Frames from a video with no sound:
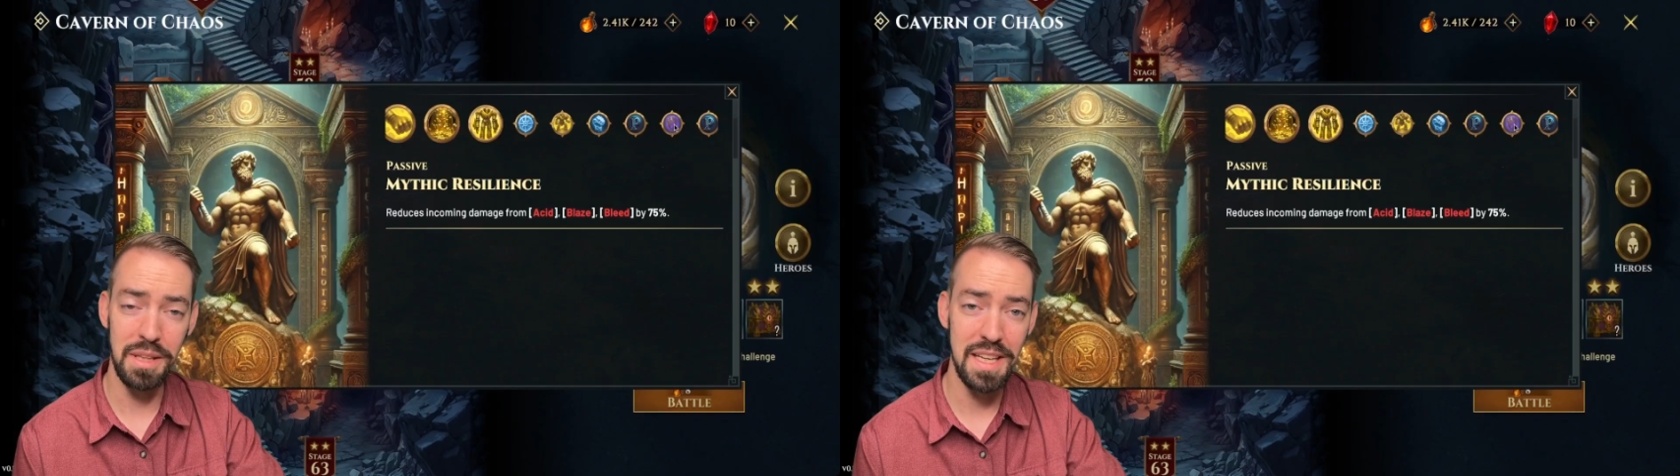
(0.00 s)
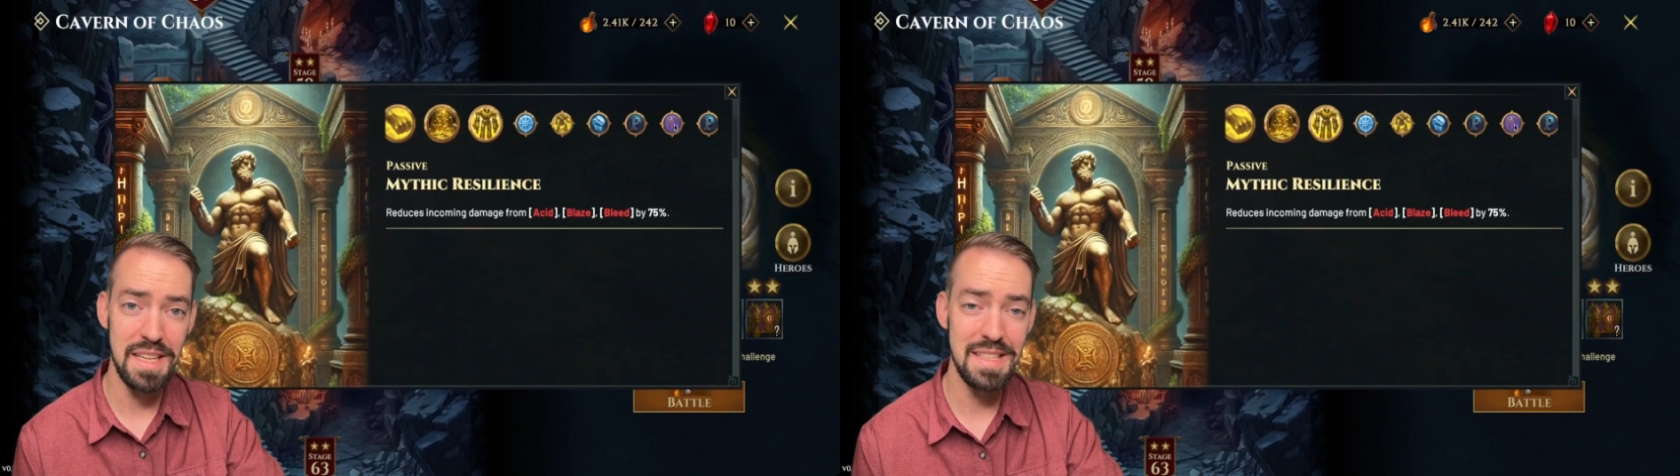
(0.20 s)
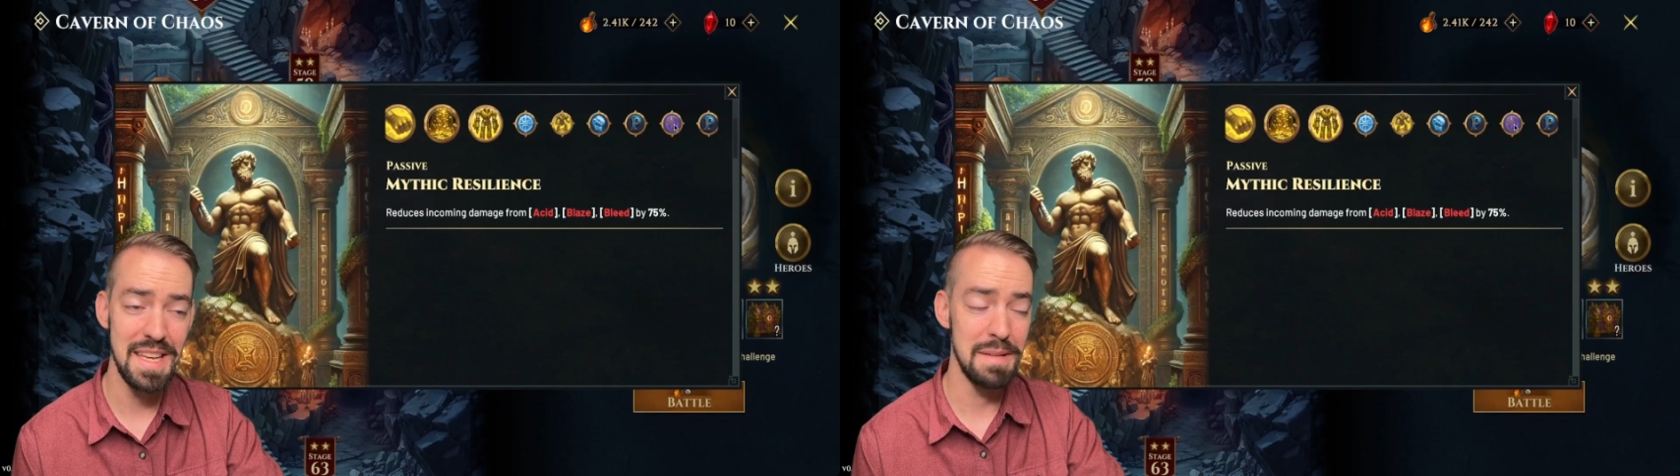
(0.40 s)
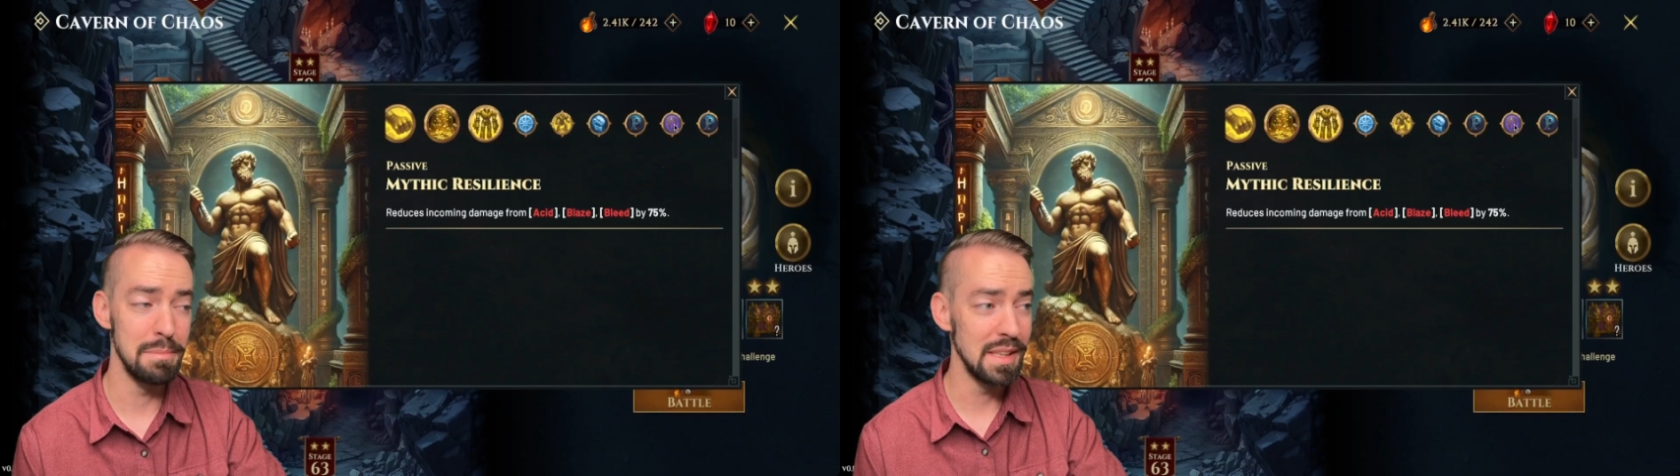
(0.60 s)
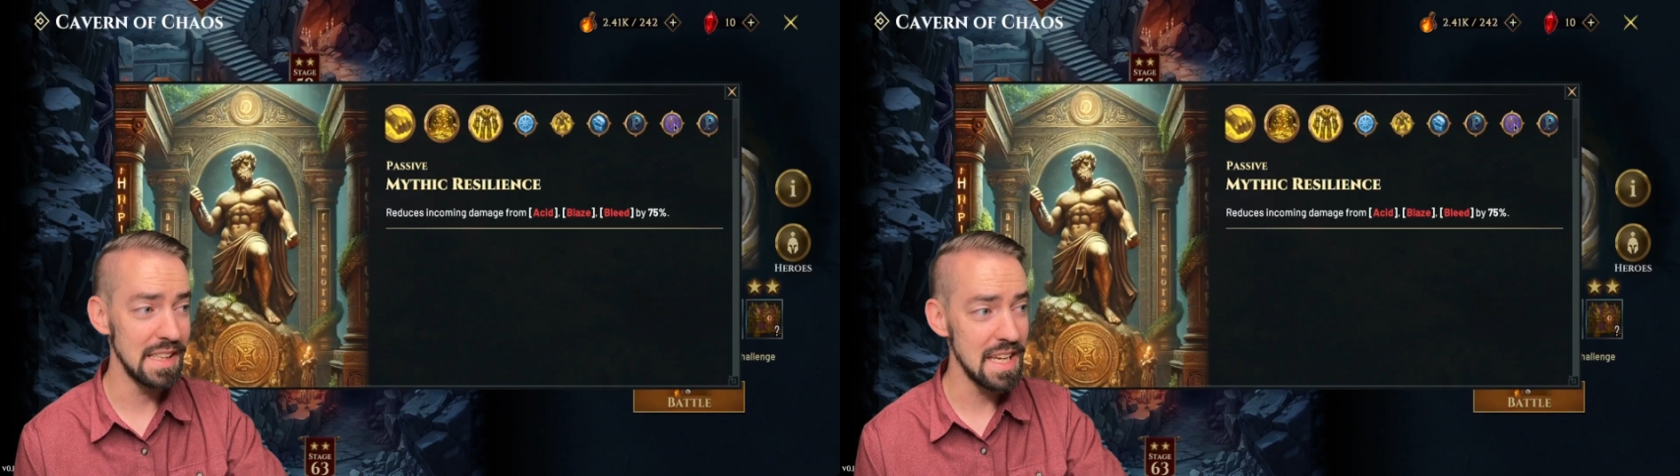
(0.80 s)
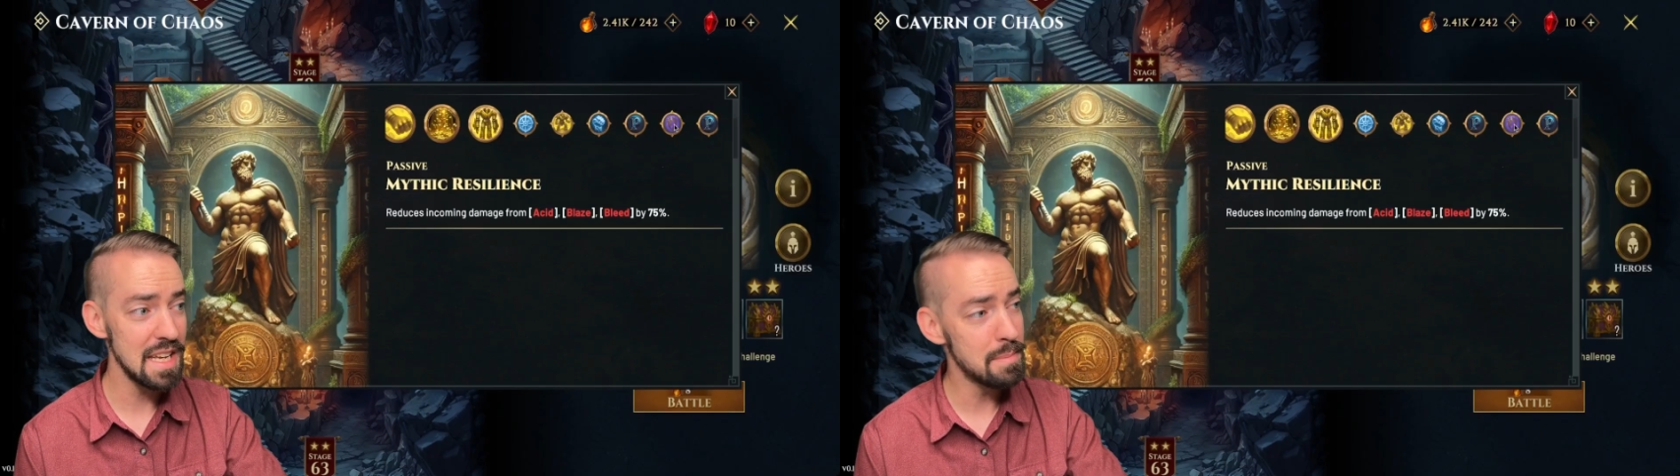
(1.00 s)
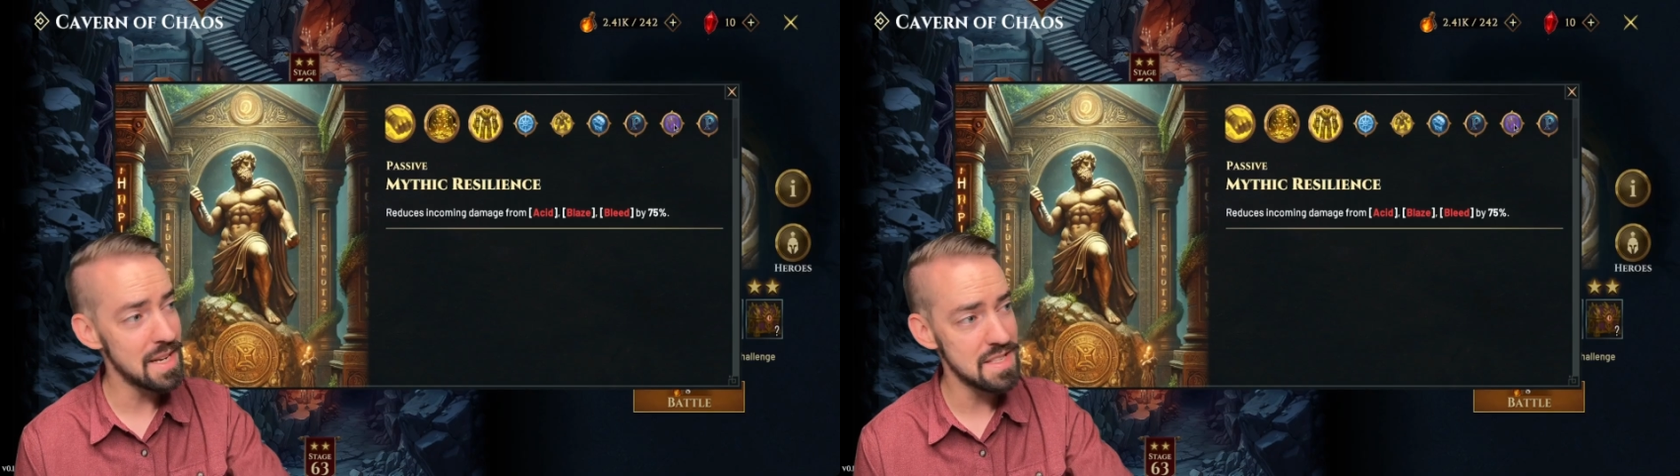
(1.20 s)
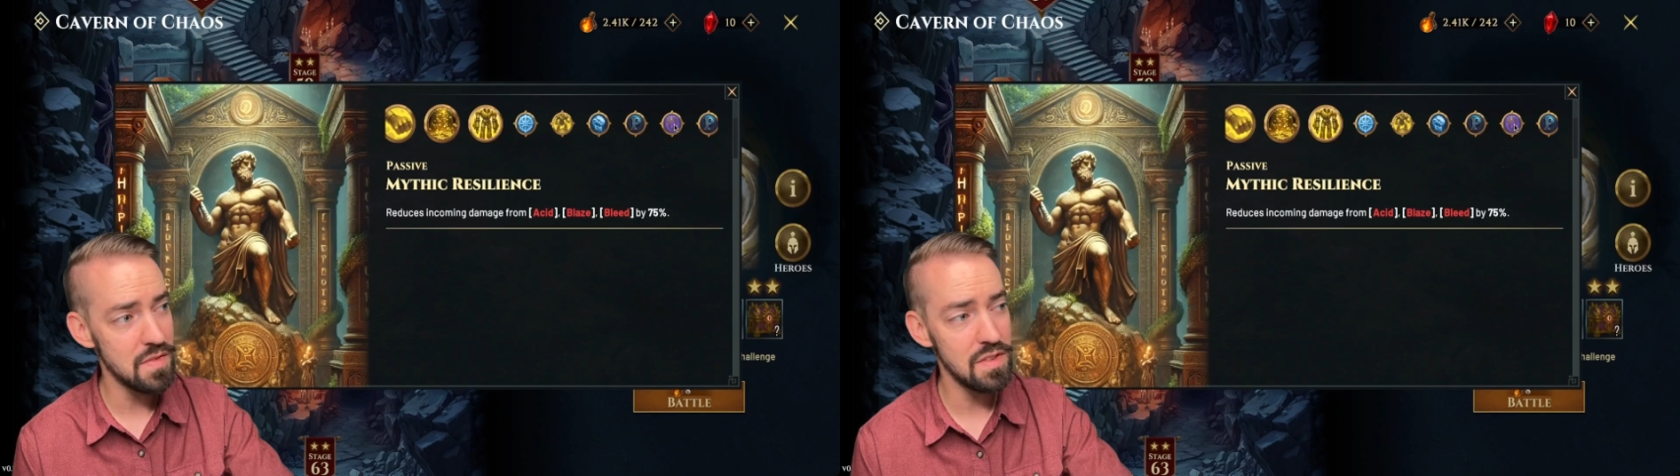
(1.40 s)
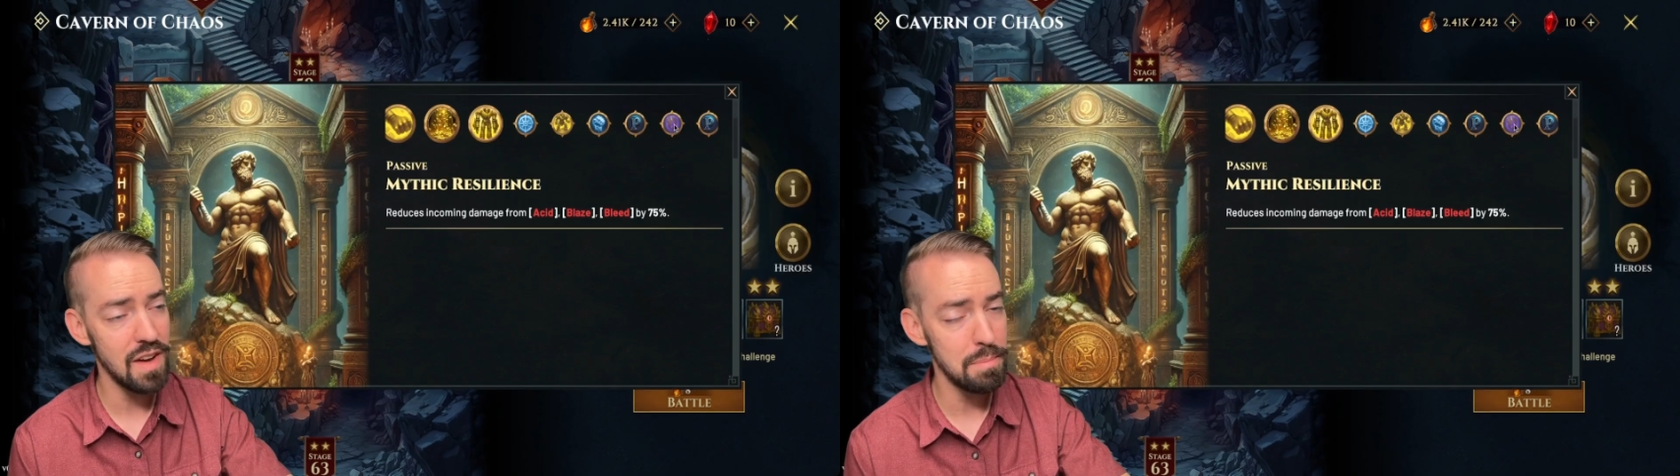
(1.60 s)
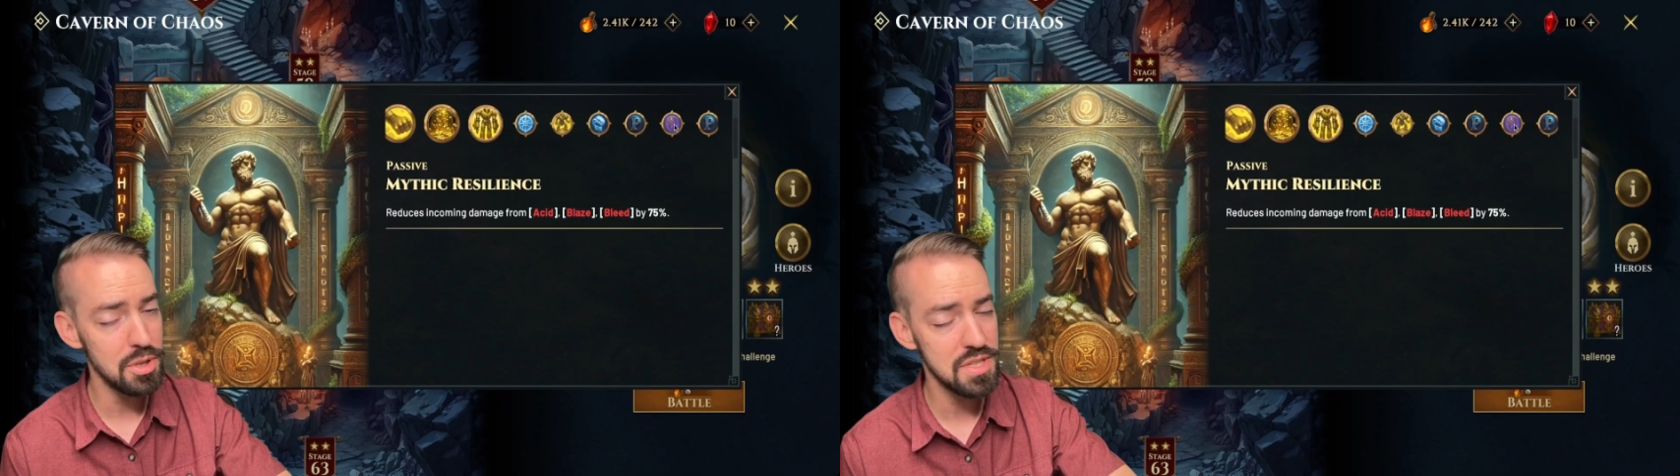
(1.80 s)
Blaze, and Bleed by
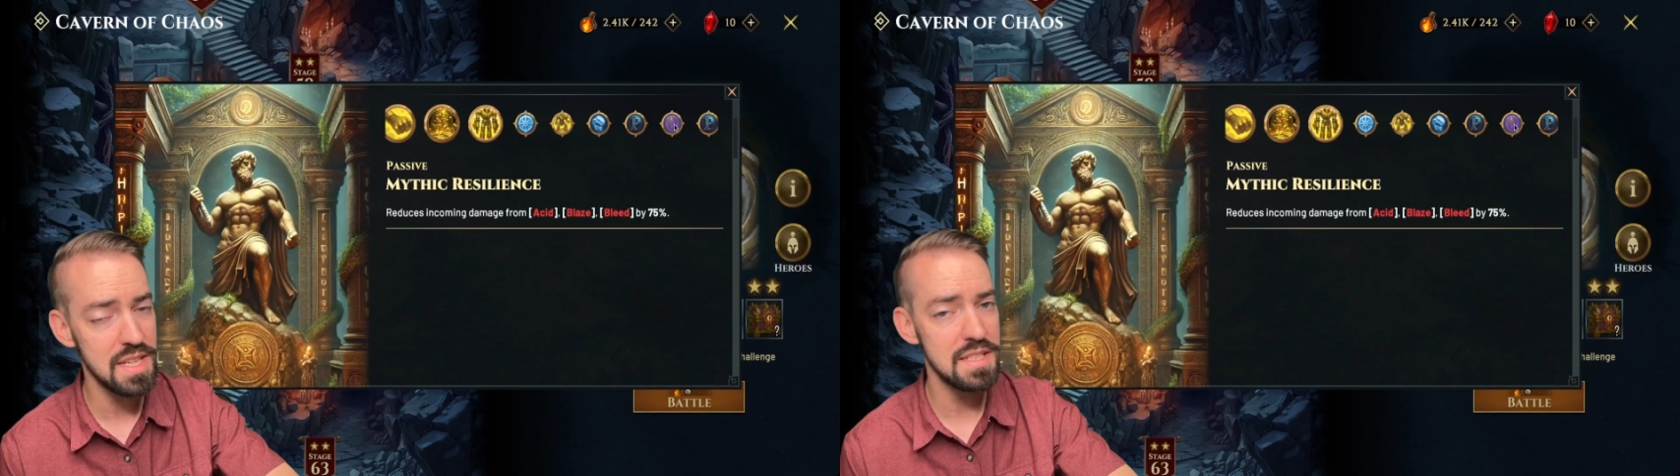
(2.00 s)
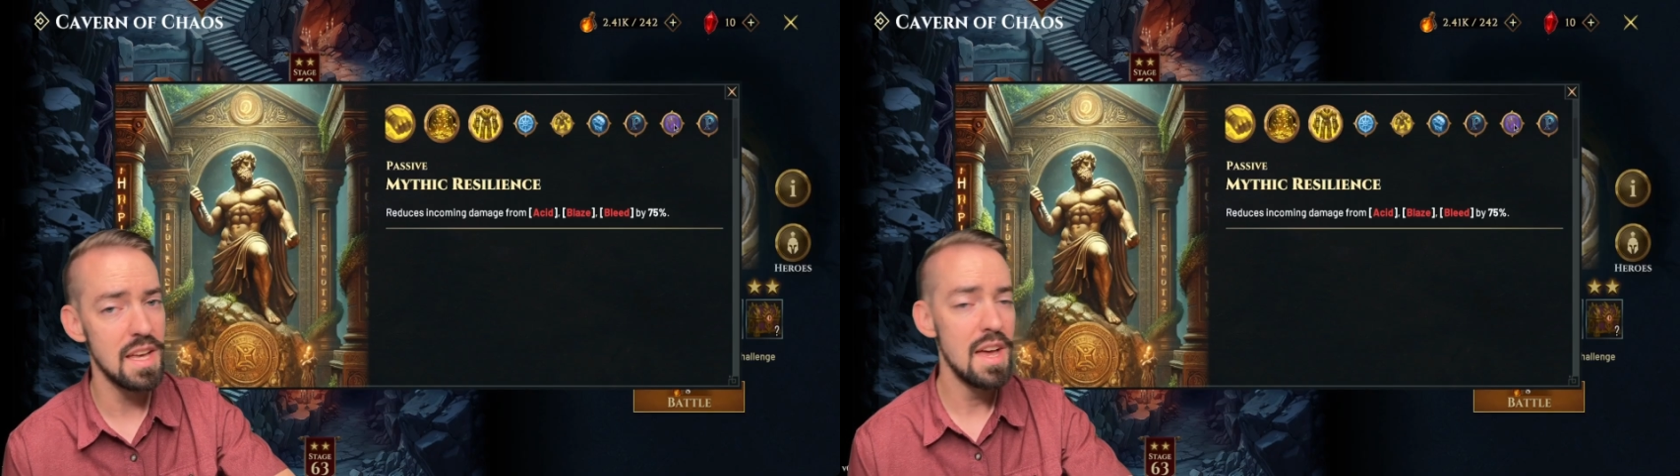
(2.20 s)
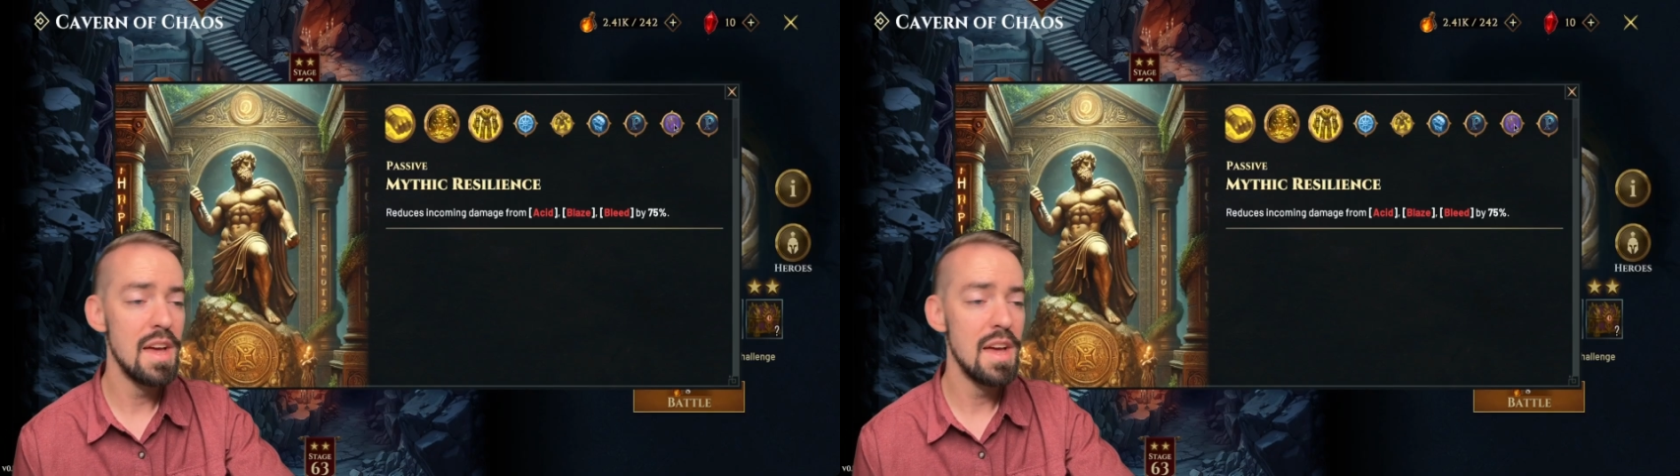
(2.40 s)
75%.